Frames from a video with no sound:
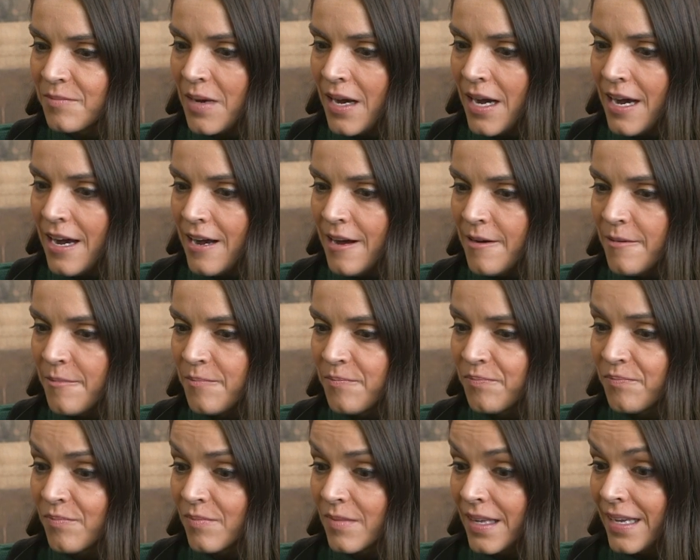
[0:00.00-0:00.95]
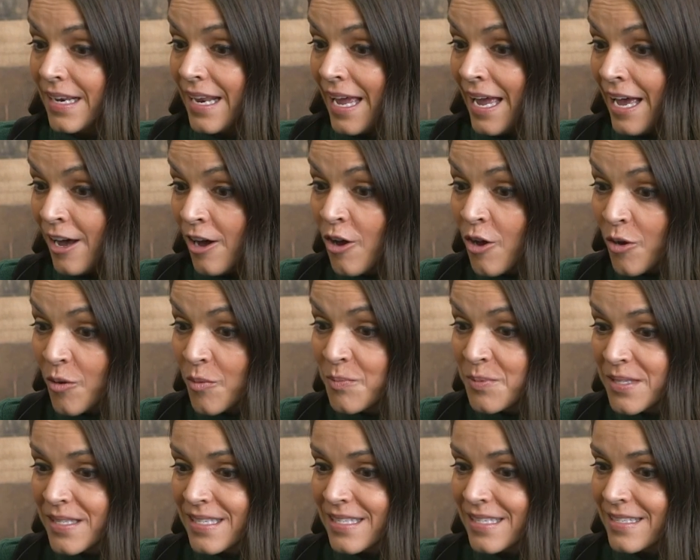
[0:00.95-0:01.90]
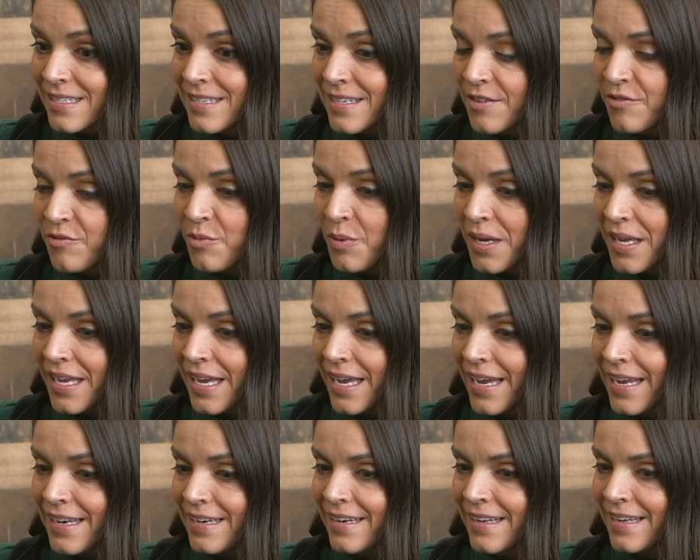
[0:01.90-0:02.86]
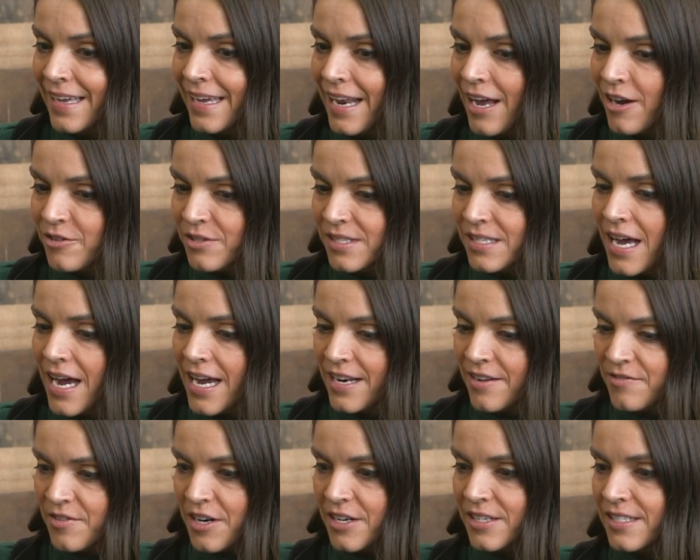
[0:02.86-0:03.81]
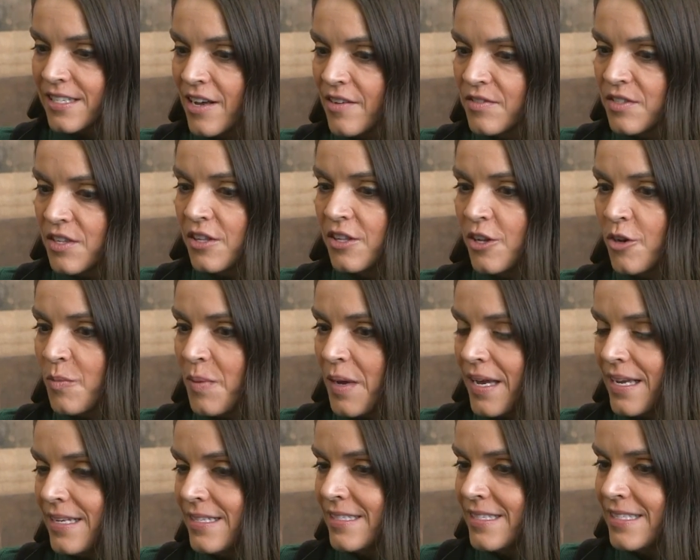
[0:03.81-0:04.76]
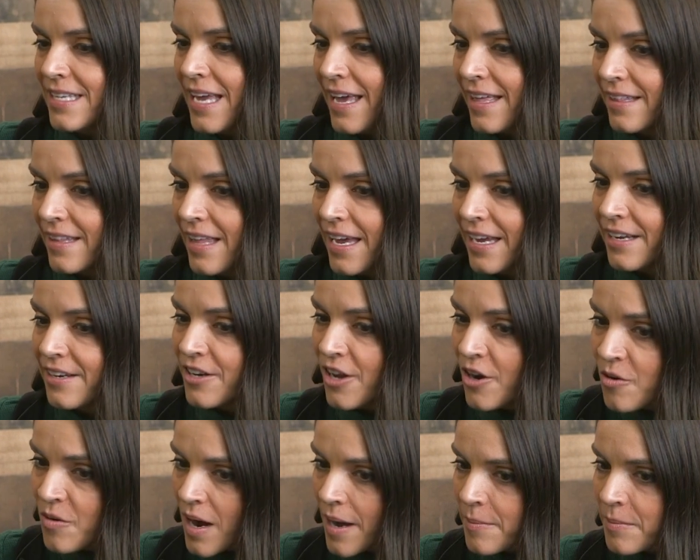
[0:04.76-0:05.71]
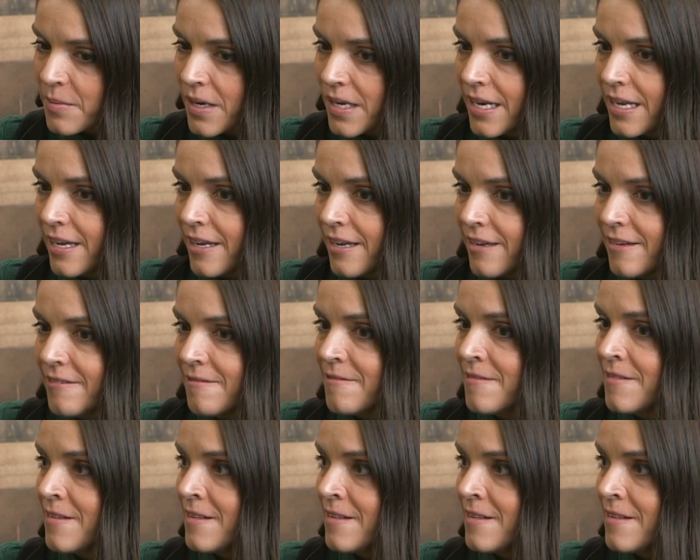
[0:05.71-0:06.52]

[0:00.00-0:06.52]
it helps if we can get outside of ourselves a little bit and say, like, no, I'm gonna